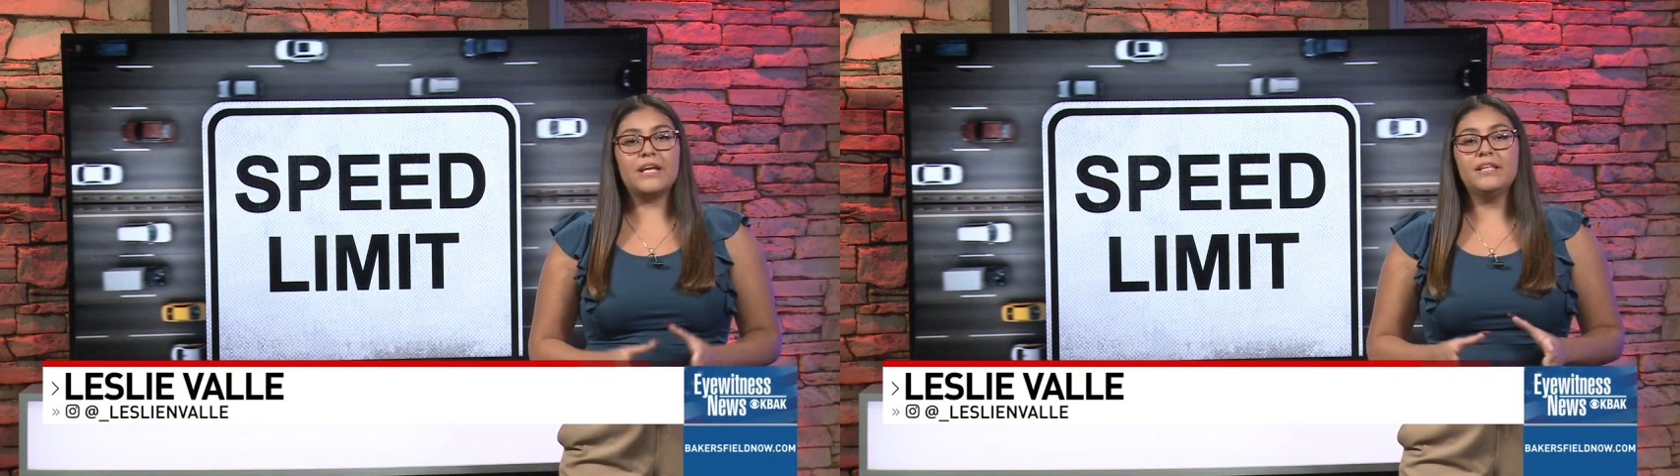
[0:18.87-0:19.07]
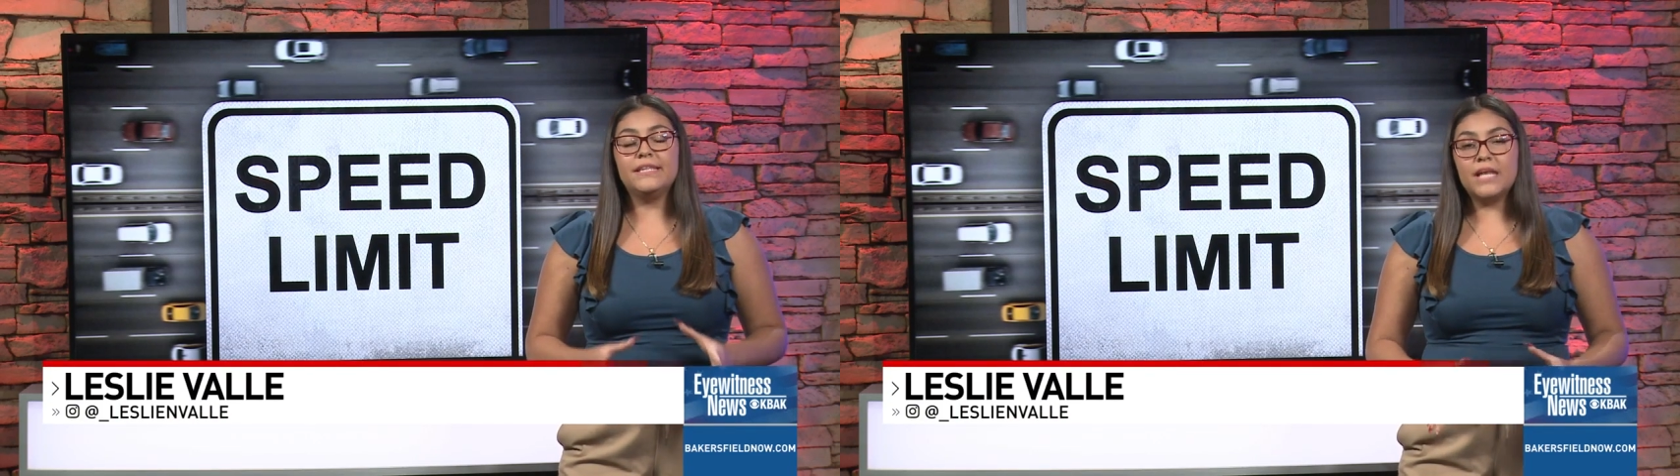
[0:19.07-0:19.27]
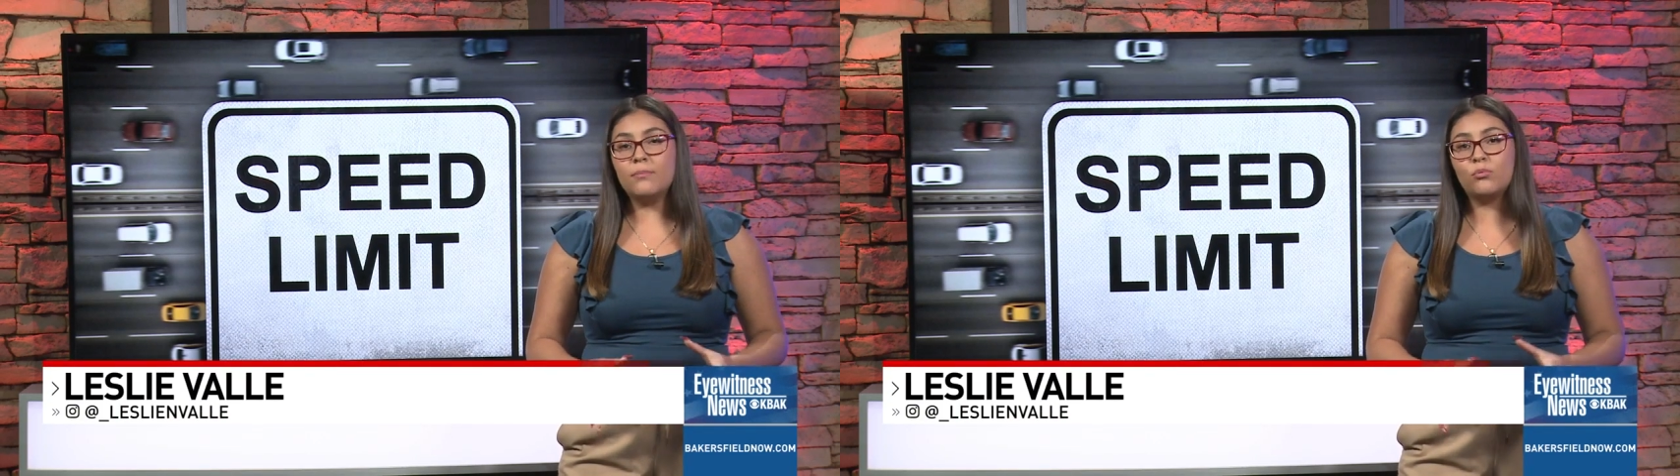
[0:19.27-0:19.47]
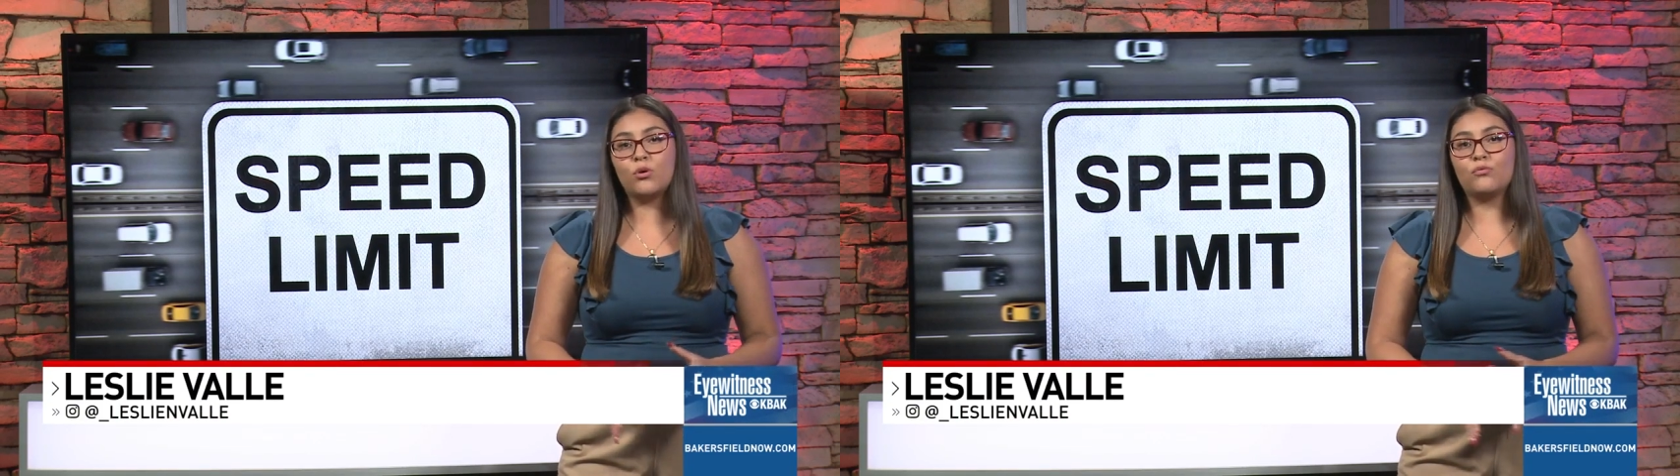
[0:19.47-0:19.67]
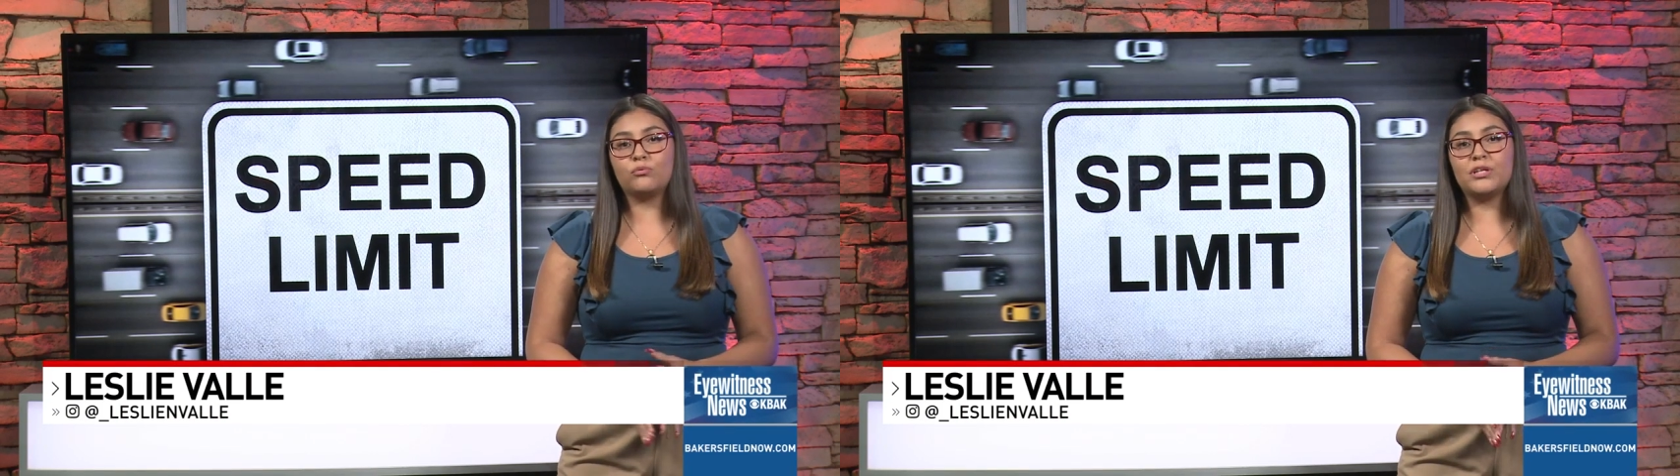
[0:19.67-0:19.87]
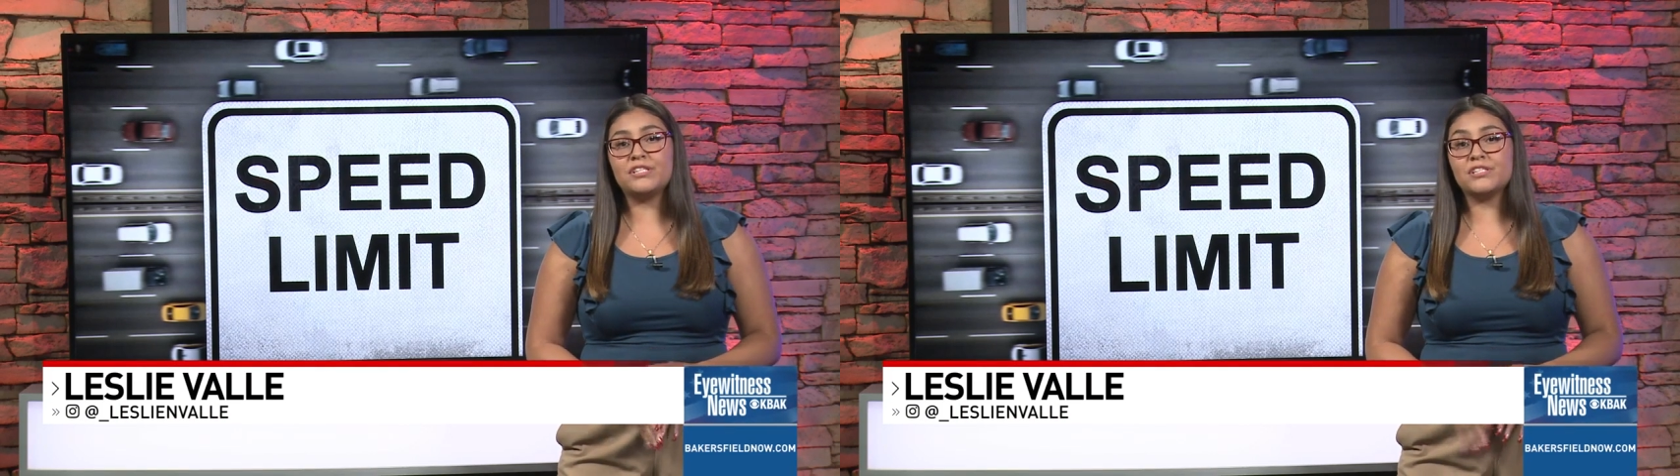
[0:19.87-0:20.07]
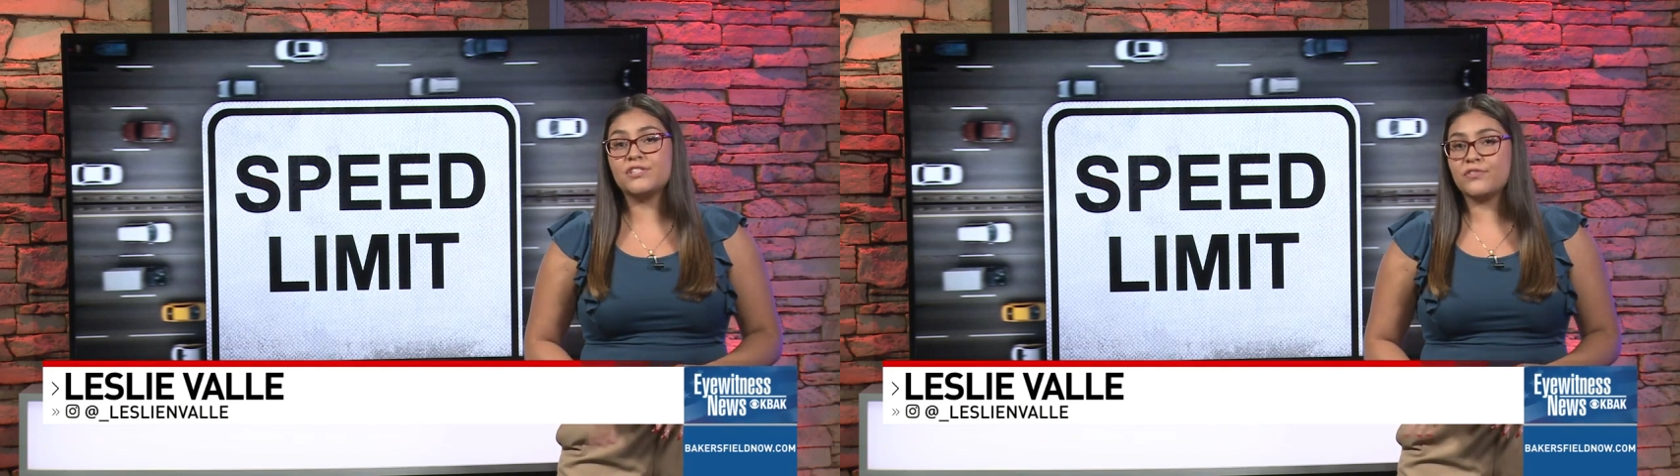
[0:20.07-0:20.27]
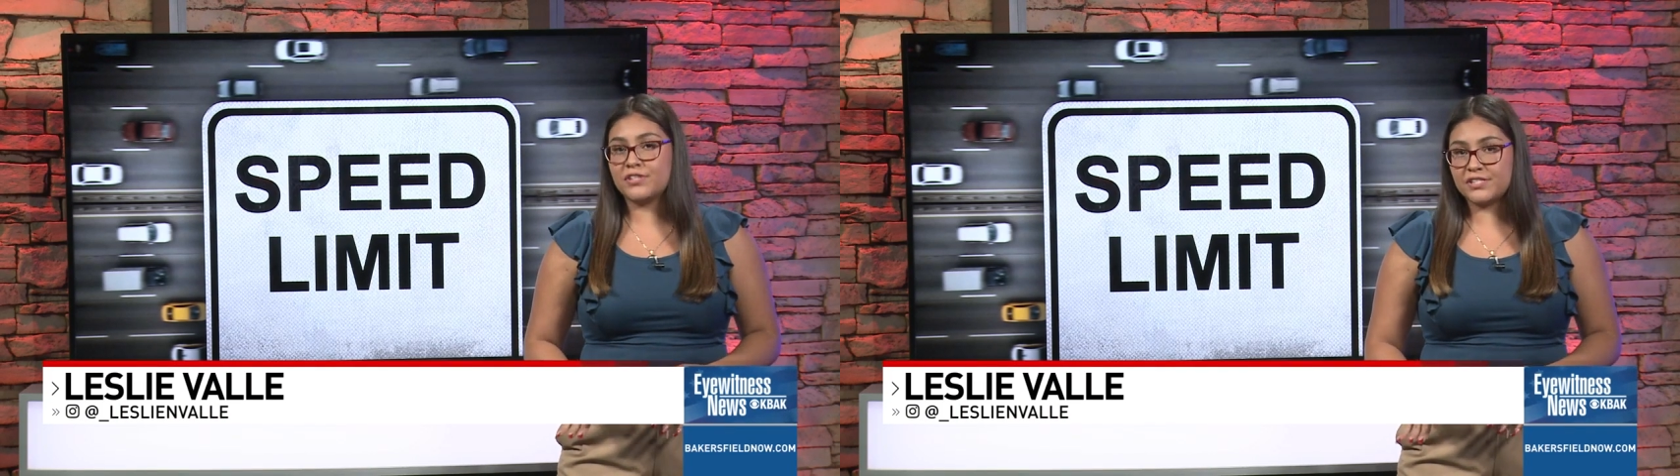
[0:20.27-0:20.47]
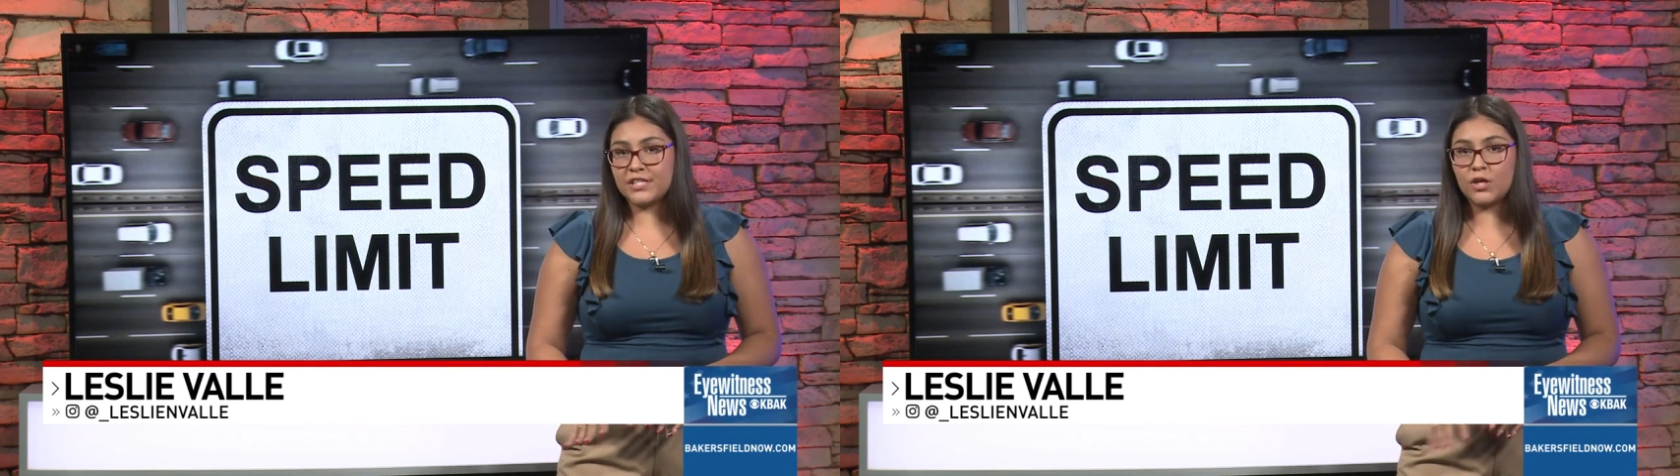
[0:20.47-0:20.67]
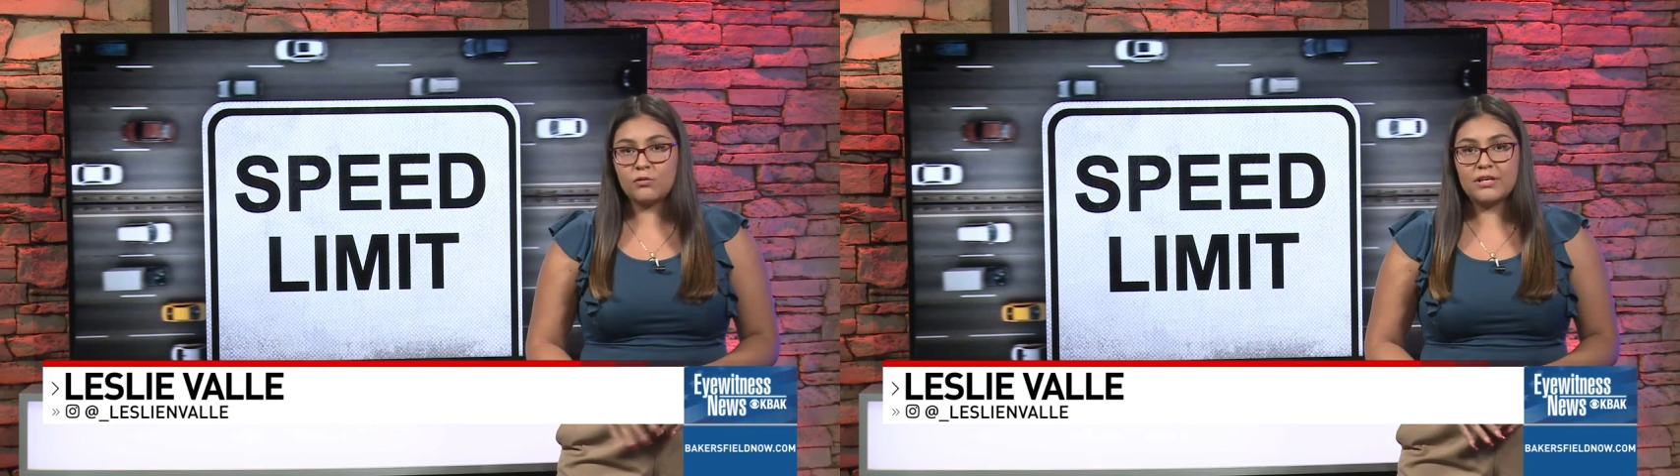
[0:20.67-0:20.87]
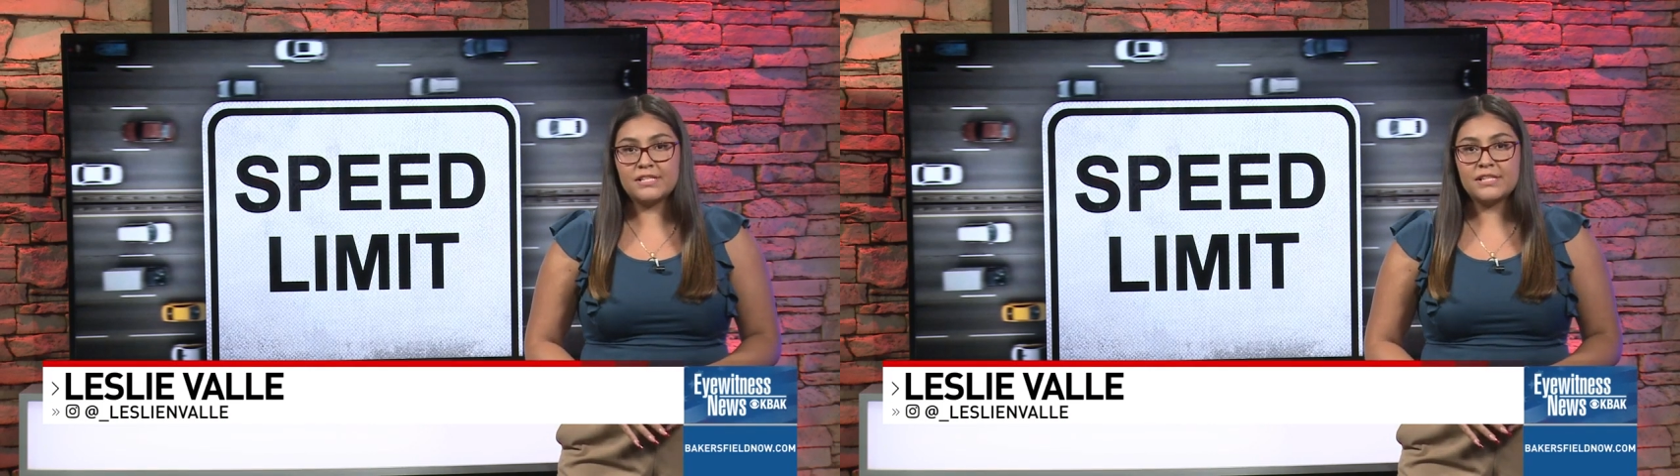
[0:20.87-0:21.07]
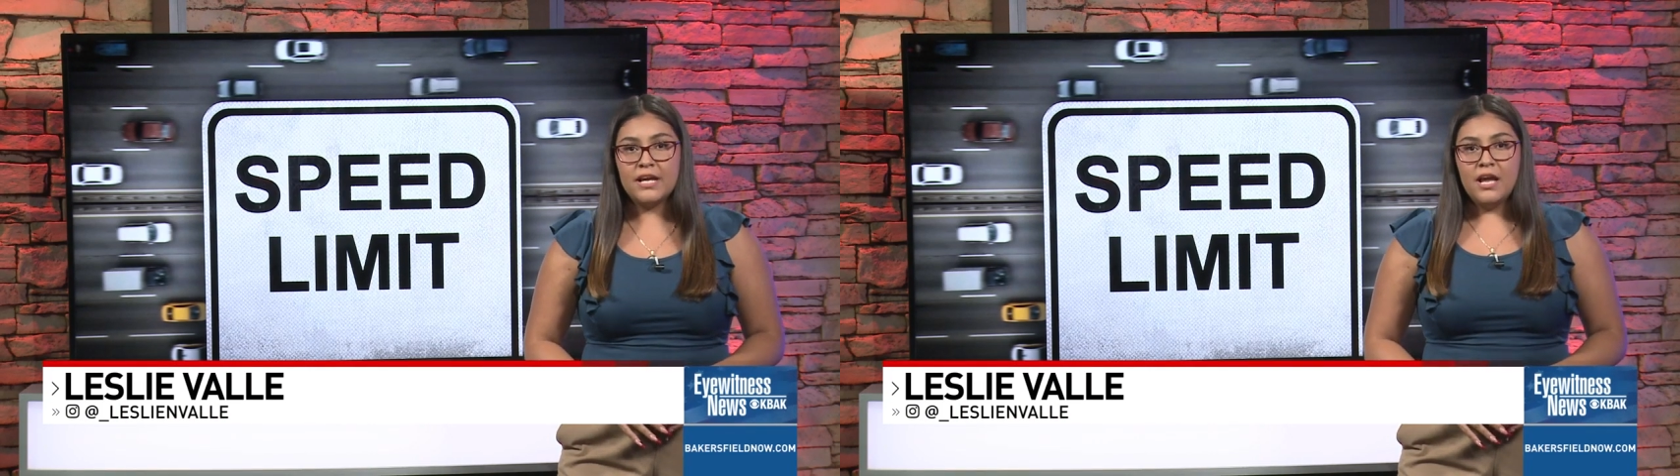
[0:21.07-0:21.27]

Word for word: a number of reasons for this increase.